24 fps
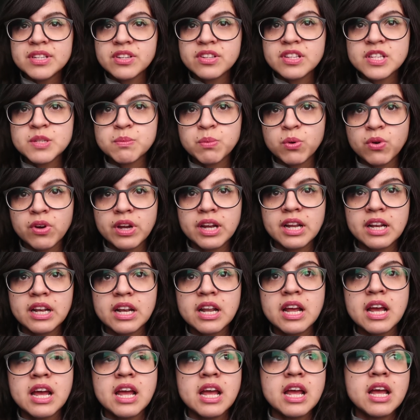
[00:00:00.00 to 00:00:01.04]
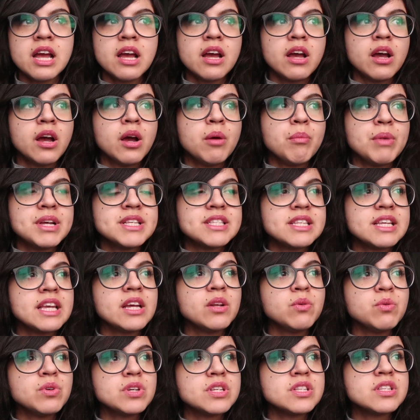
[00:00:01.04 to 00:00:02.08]
until this point, my
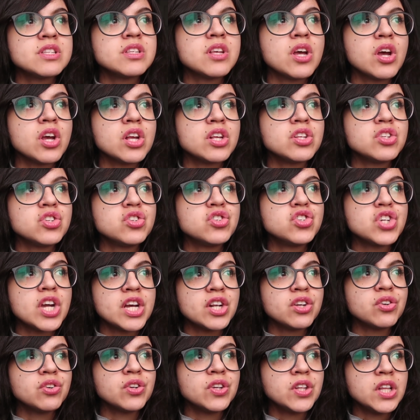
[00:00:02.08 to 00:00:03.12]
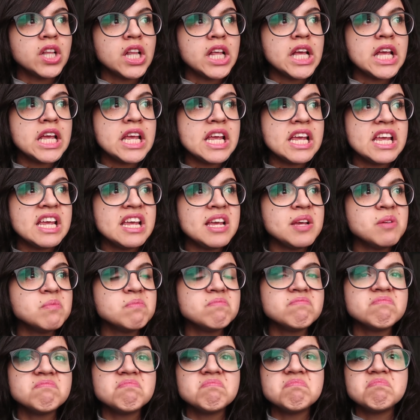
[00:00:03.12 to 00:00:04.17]
skin was
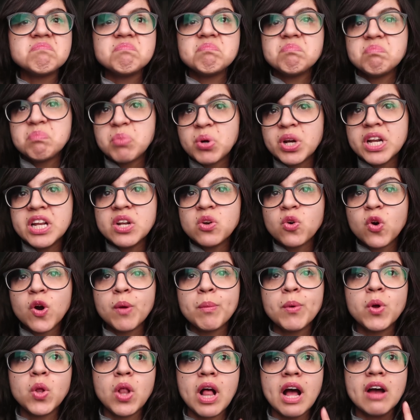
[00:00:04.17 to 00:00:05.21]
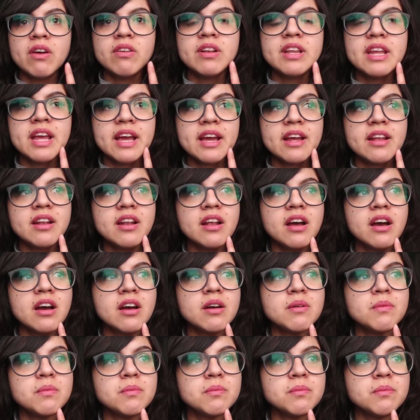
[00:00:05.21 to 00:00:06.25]
generally pretty normal. I would get
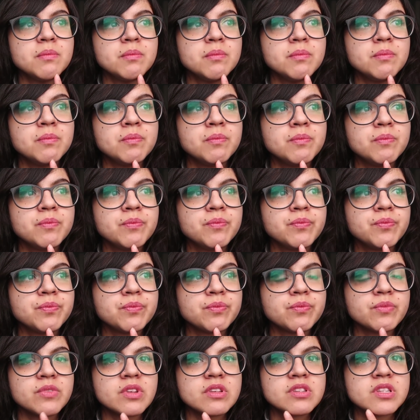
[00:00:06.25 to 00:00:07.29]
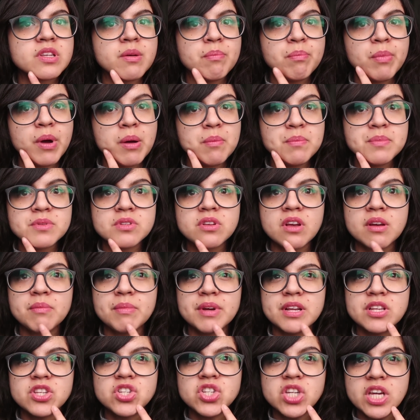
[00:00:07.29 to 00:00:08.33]
some bumps on
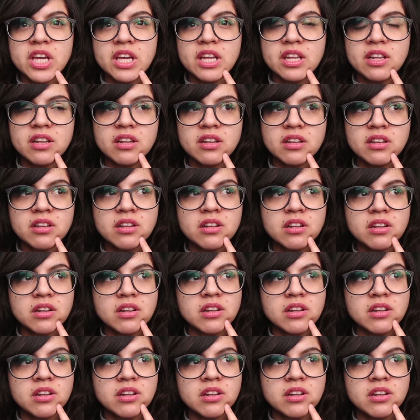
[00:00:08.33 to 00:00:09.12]
my chin,